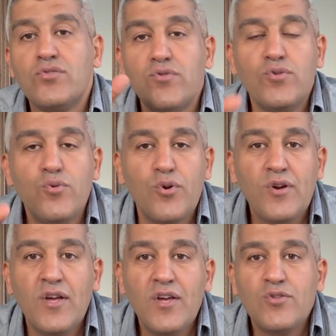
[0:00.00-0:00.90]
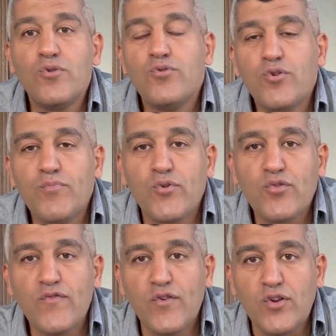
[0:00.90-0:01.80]
to your
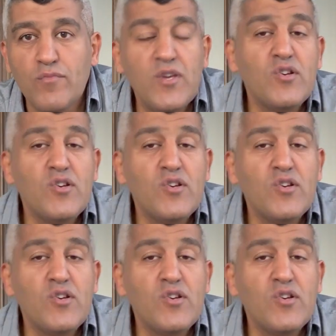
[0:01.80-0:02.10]
portfolio,